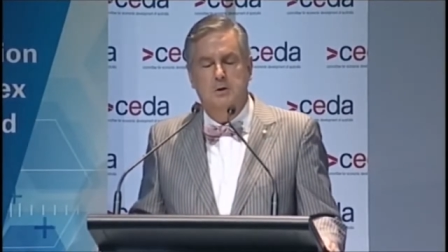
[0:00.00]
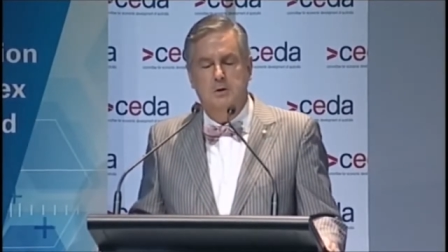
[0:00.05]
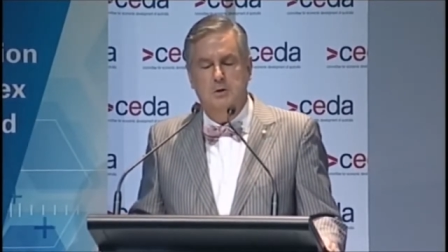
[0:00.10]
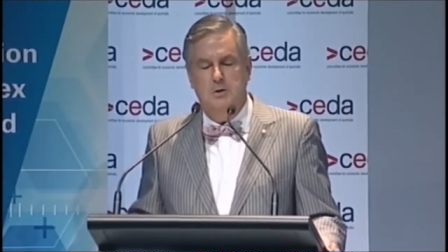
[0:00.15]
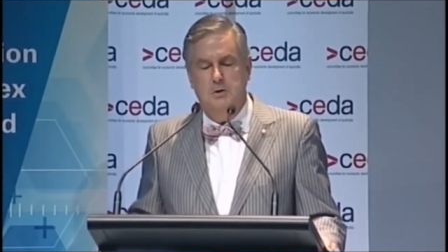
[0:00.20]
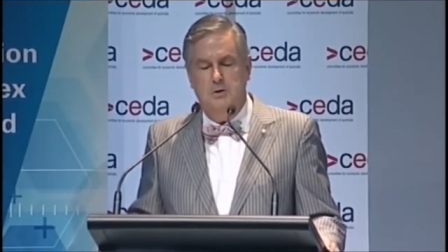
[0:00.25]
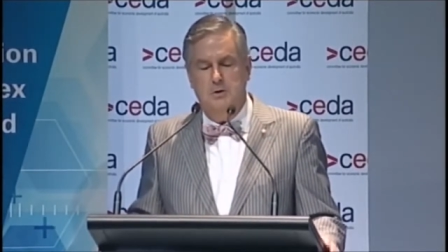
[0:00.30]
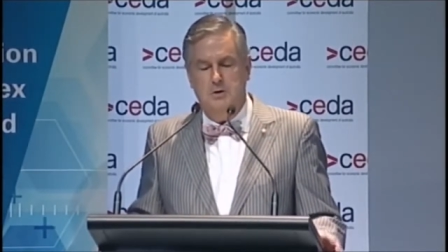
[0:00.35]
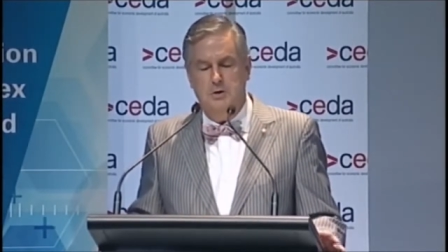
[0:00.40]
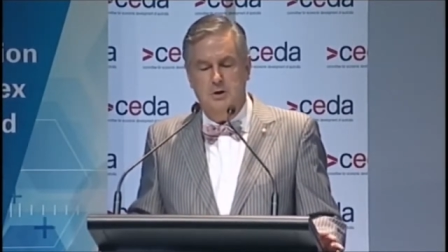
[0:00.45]

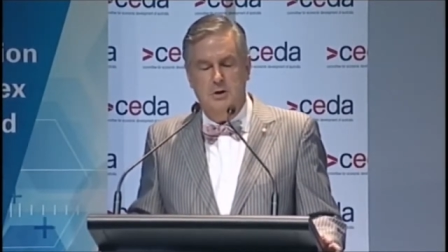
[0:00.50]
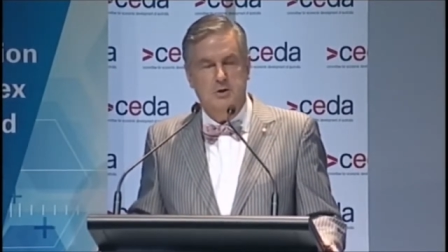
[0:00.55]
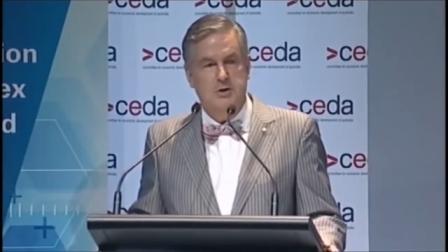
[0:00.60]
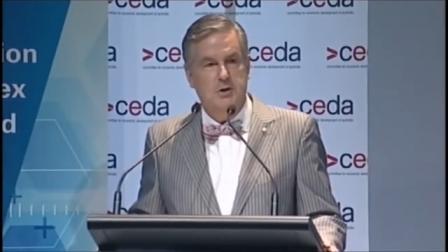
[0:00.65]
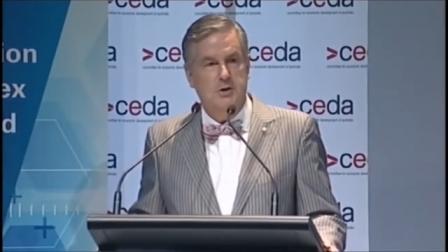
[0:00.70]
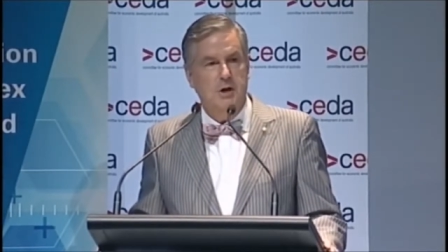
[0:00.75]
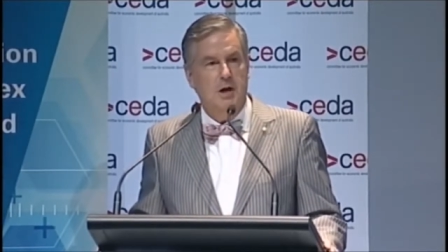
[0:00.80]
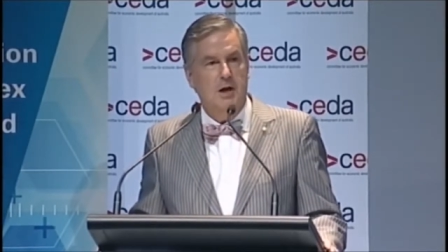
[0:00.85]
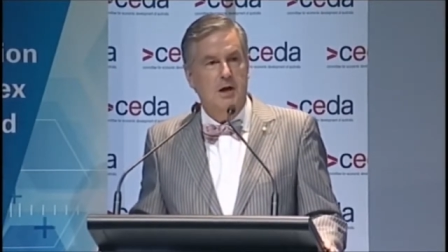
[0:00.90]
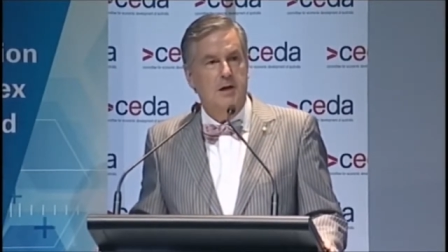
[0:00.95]
So
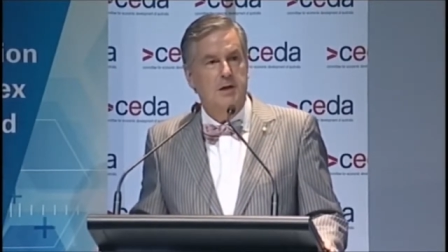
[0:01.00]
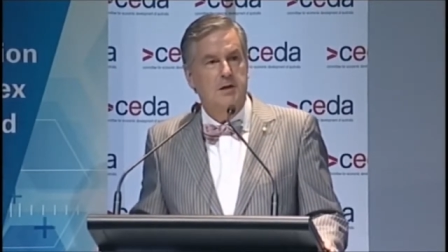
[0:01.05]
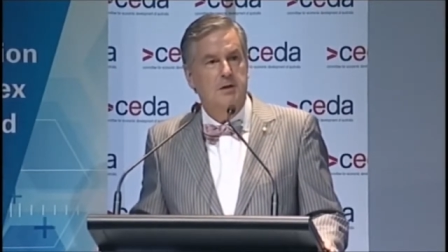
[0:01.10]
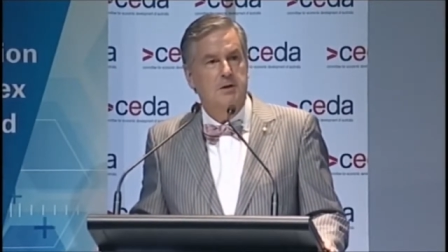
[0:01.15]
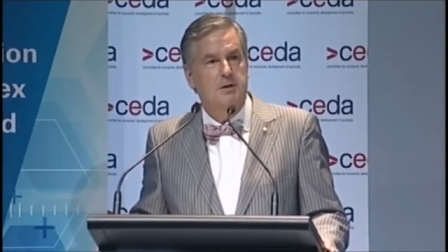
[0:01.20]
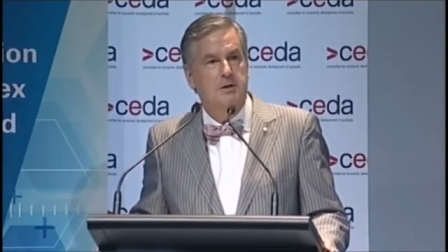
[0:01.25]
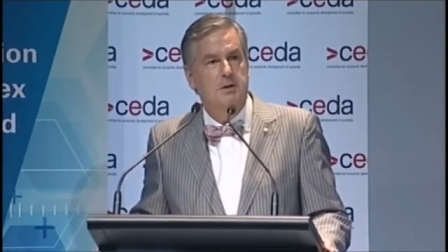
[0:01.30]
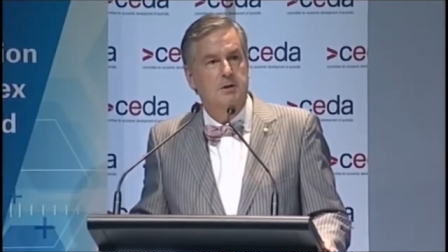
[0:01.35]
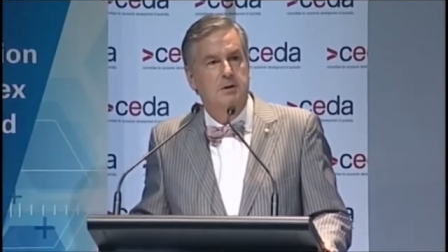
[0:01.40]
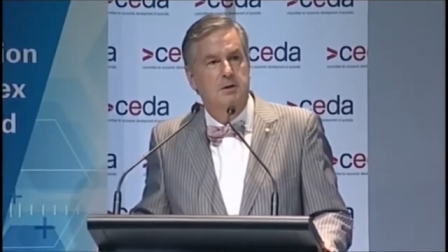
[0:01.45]
today,
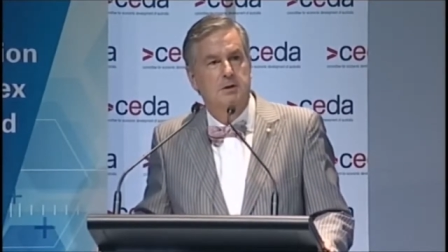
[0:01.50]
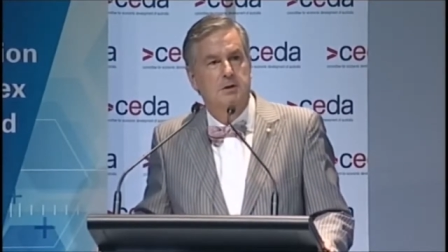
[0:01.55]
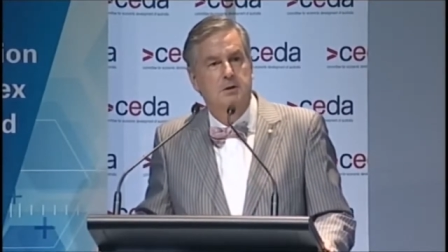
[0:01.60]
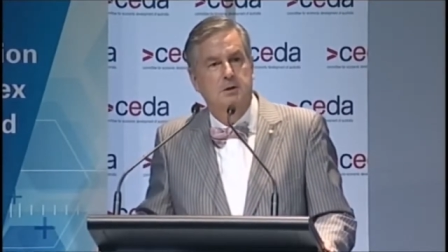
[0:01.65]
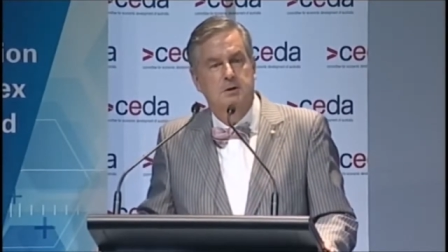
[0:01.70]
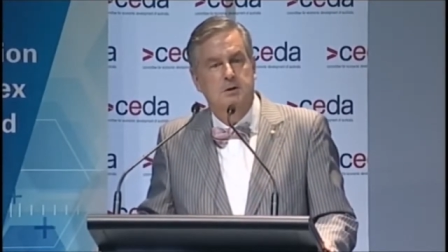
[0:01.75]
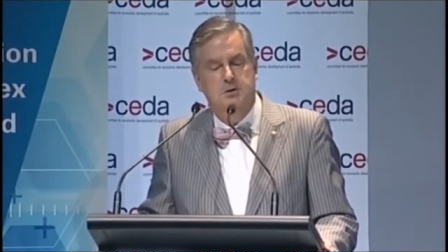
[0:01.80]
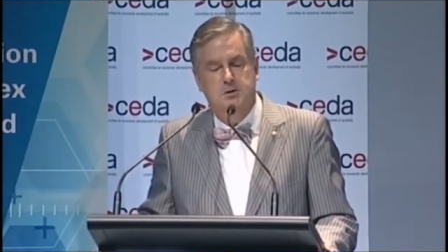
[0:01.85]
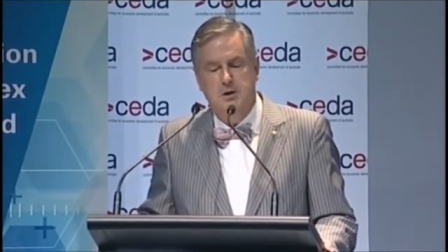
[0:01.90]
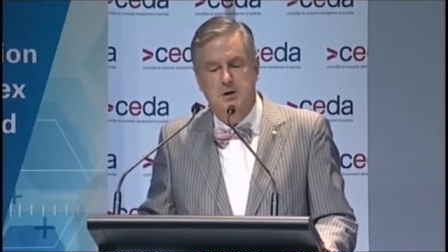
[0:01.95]

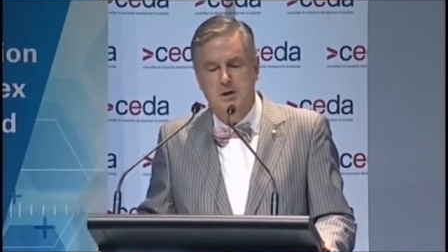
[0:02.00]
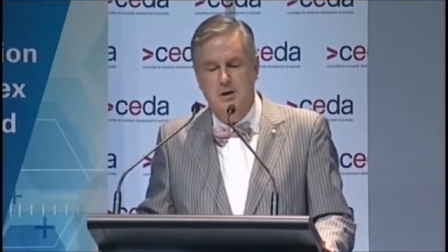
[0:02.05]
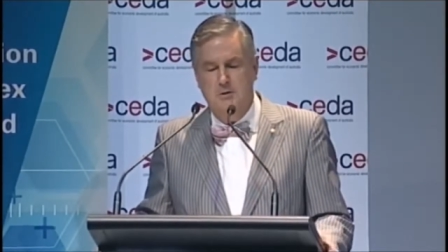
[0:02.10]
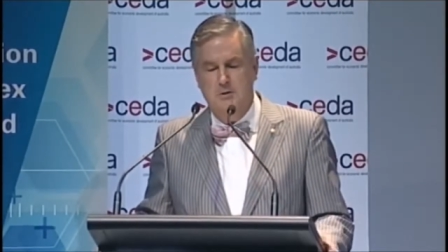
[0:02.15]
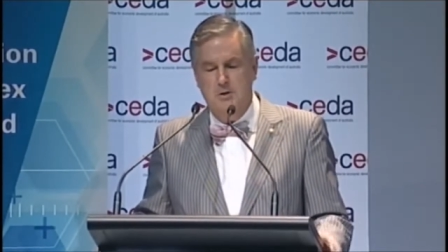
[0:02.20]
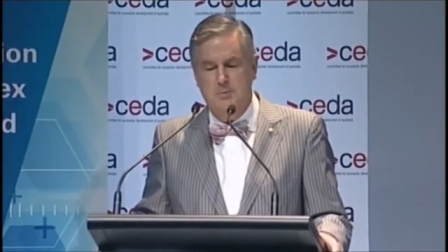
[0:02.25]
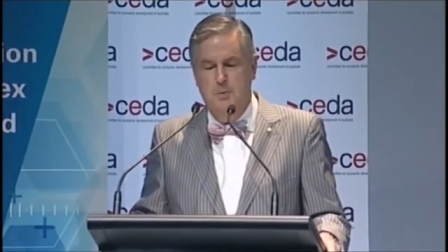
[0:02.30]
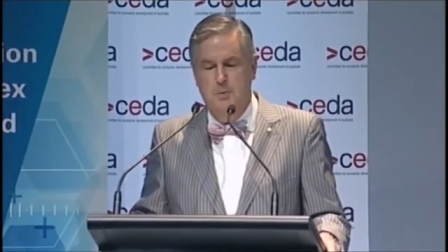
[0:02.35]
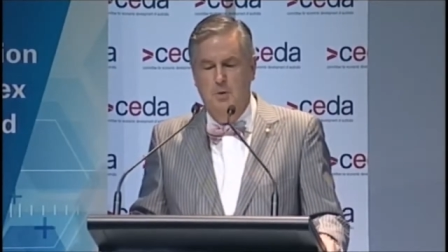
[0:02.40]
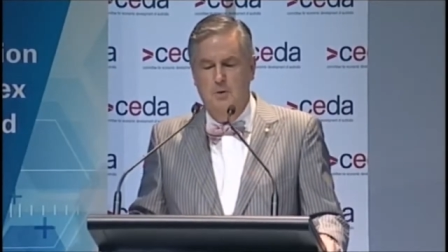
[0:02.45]
CEDA
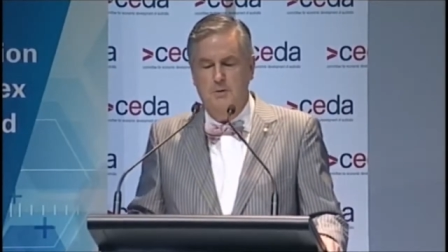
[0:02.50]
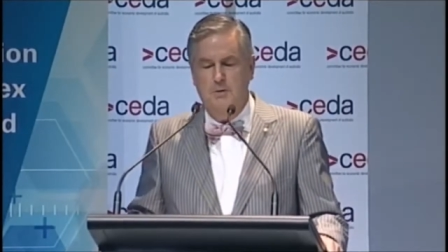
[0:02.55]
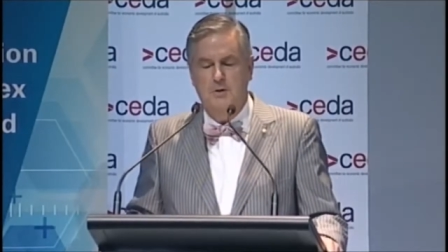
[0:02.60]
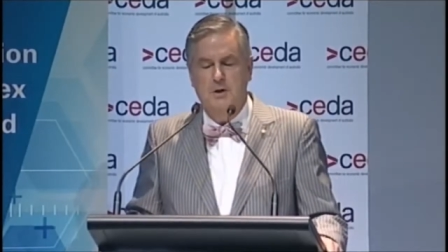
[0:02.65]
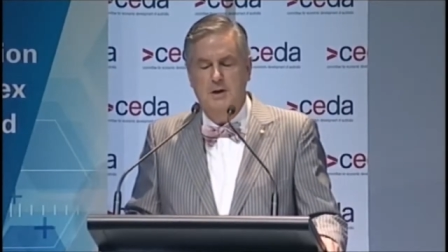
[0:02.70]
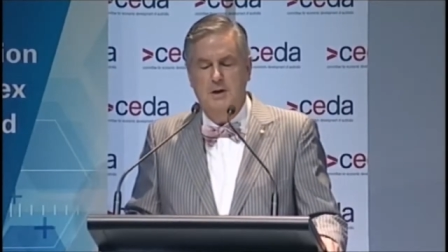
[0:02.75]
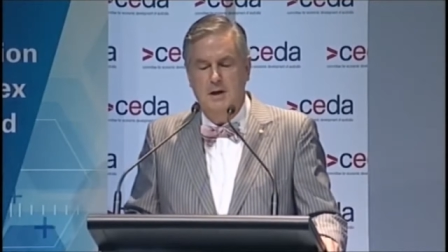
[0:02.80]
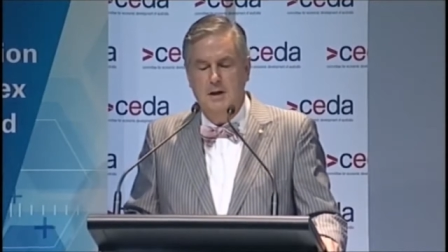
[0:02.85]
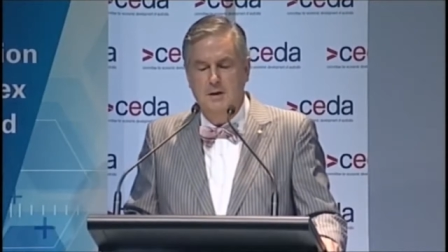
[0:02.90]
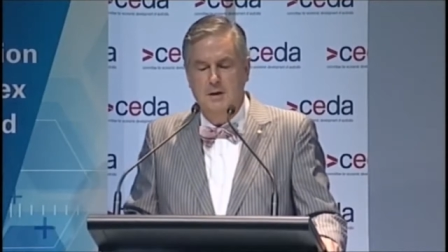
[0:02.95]
has brought
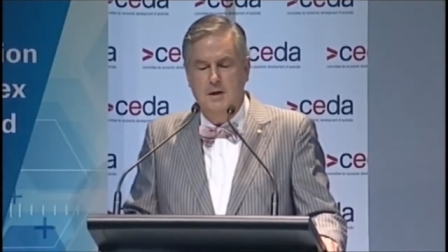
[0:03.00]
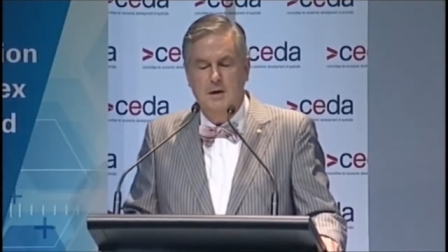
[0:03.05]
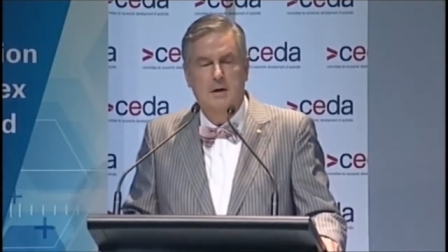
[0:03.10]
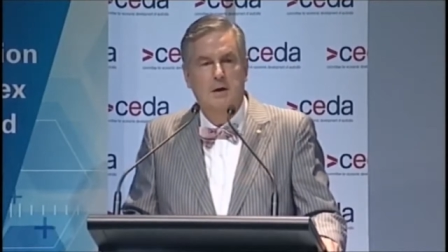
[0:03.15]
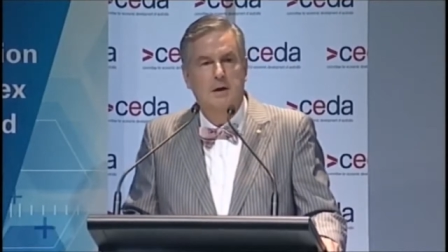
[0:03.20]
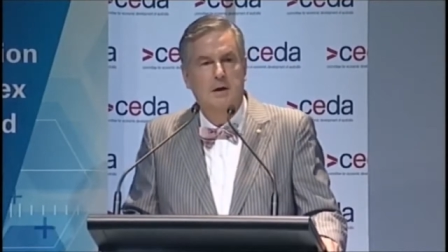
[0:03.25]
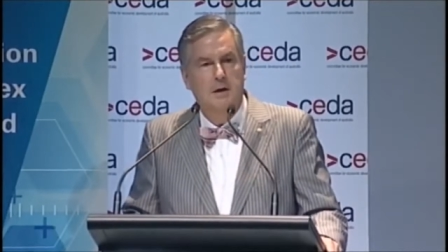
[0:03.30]
together